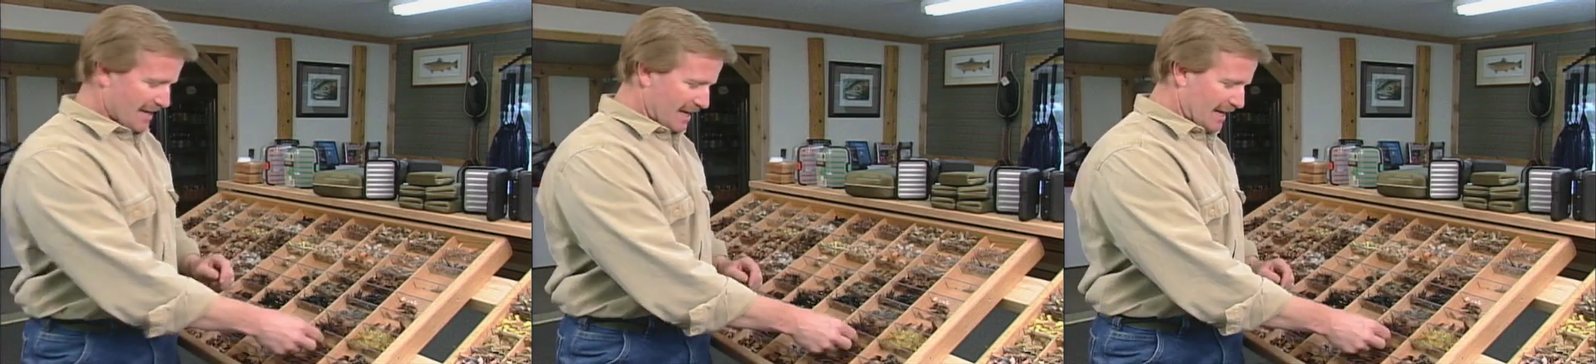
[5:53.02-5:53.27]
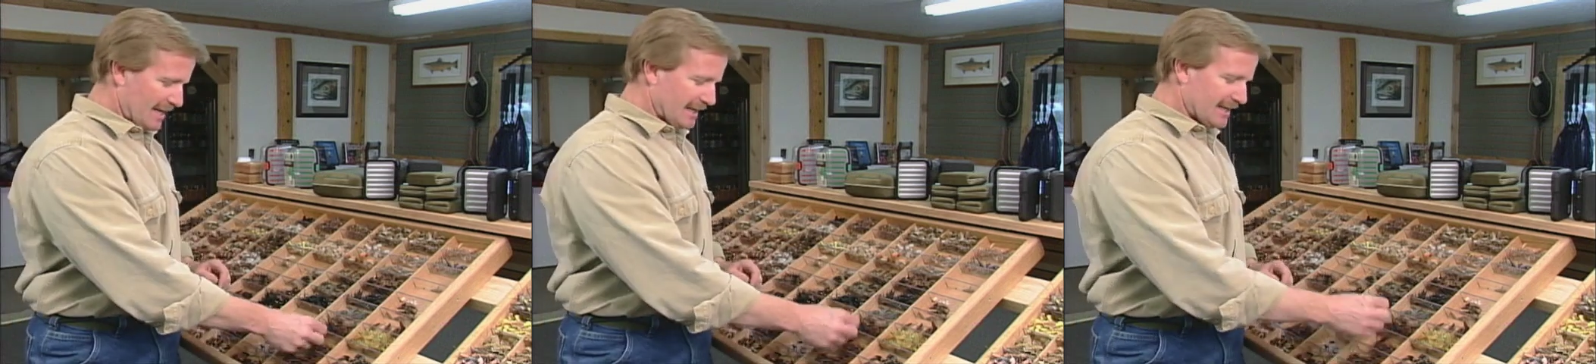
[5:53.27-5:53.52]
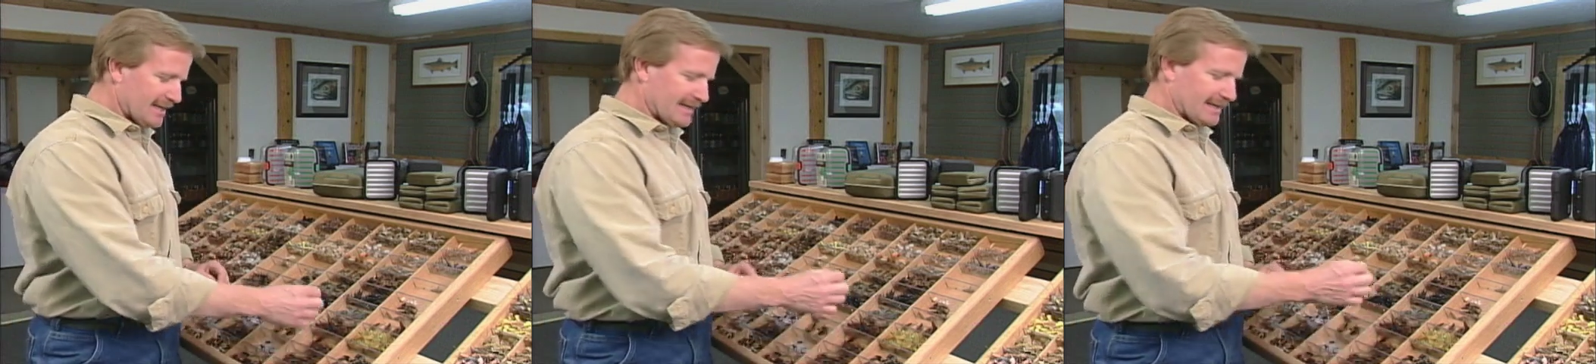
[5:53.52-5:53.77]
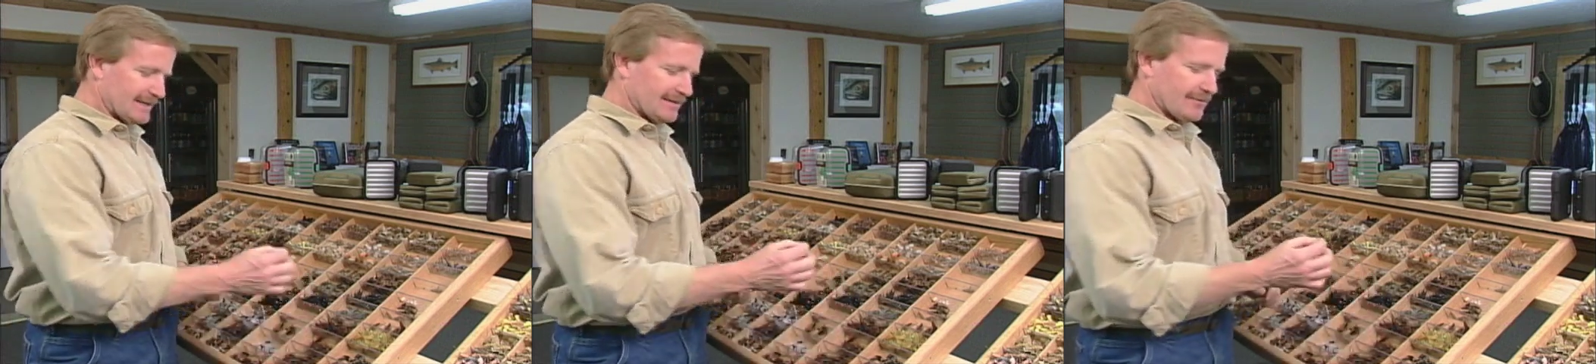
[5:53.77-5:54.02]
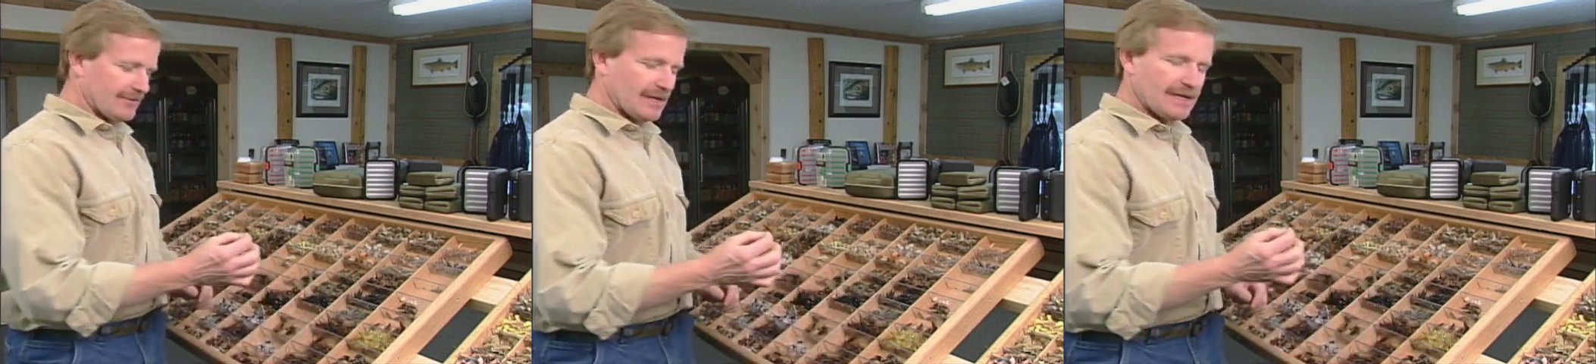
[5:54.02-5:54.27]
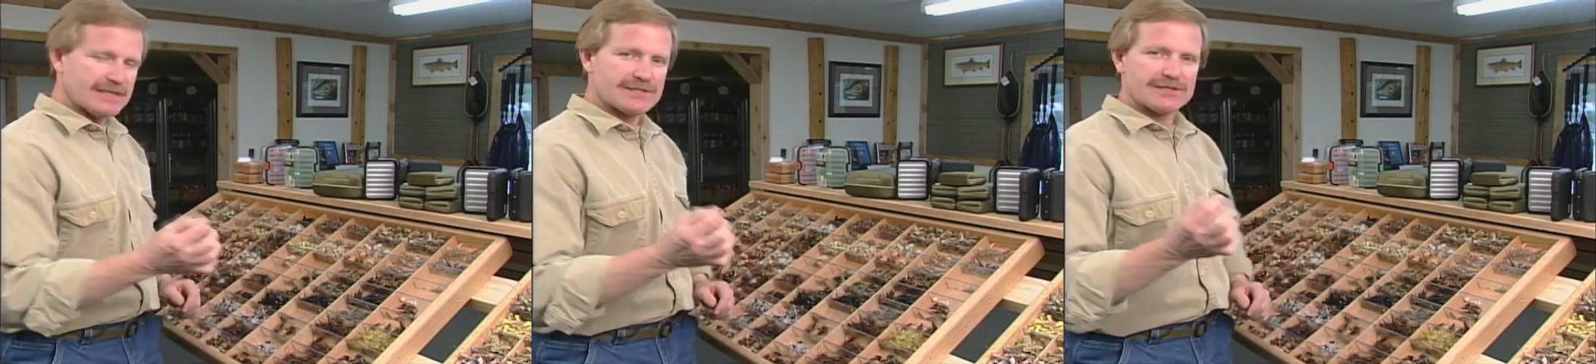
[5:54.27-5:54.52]
I like
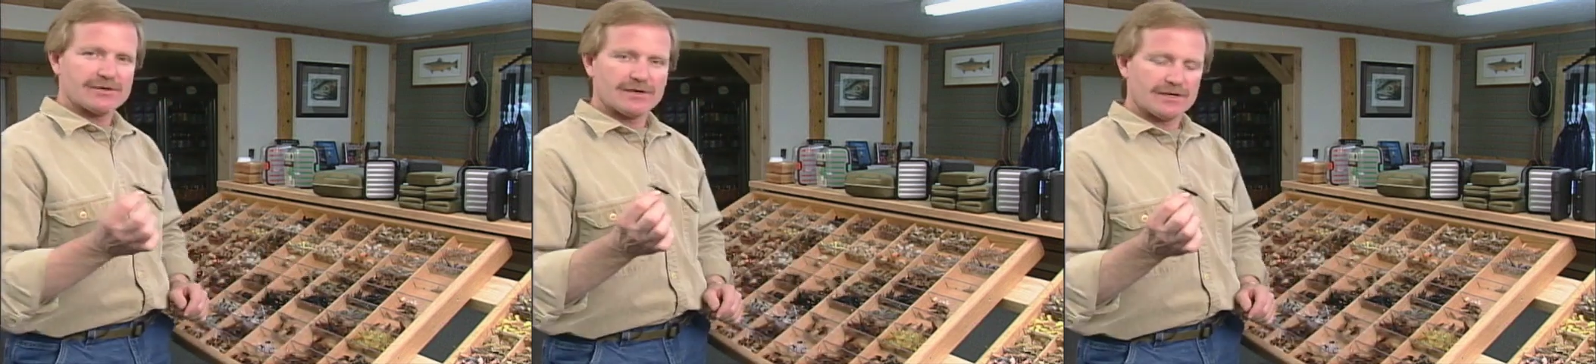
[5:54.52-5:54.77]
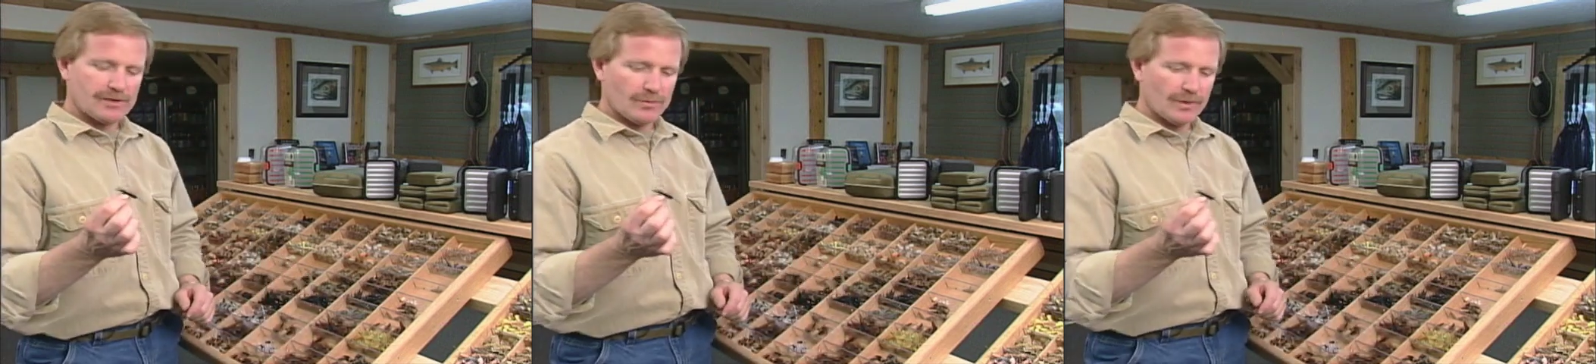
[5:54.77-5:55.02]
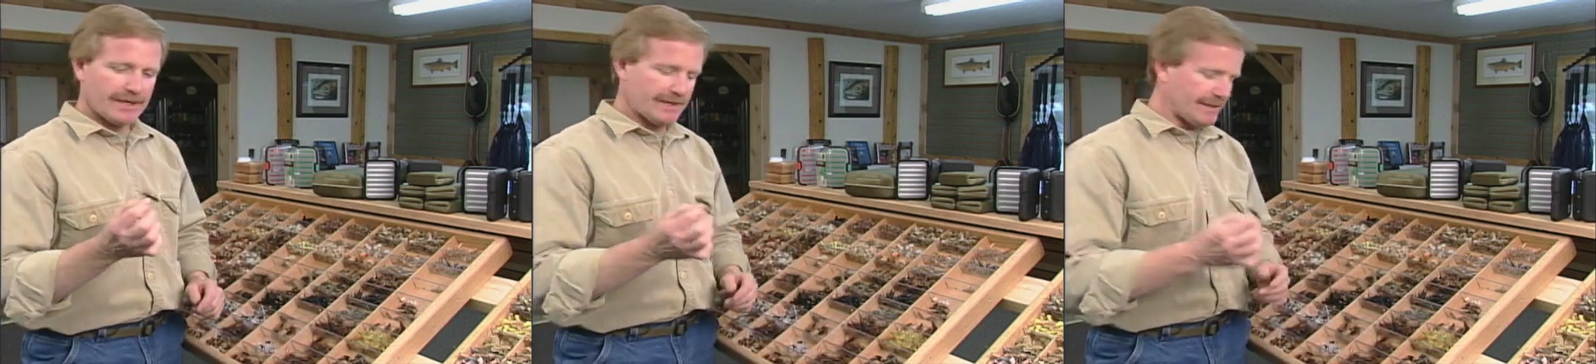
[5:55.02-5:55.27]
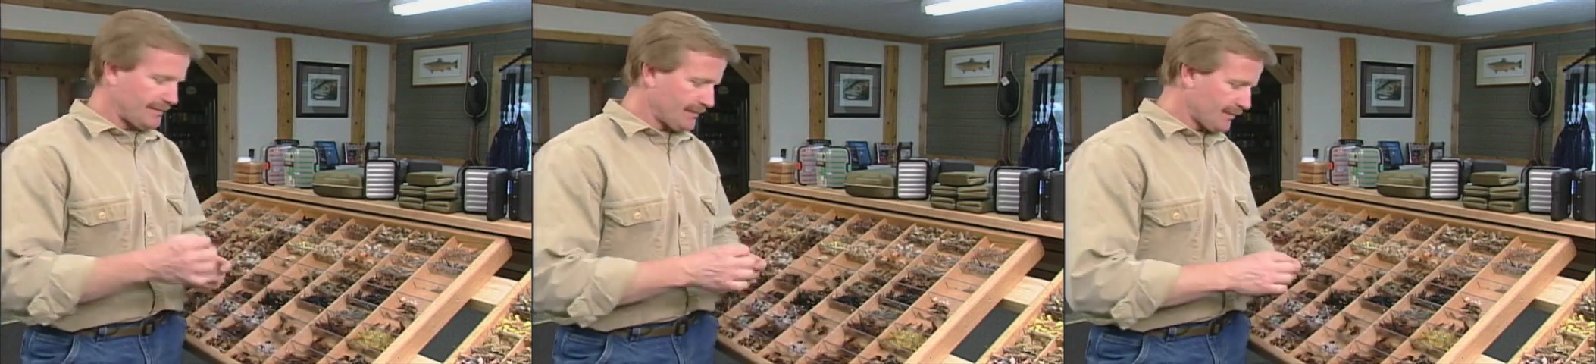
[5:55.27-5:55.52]
flies that are unweighted.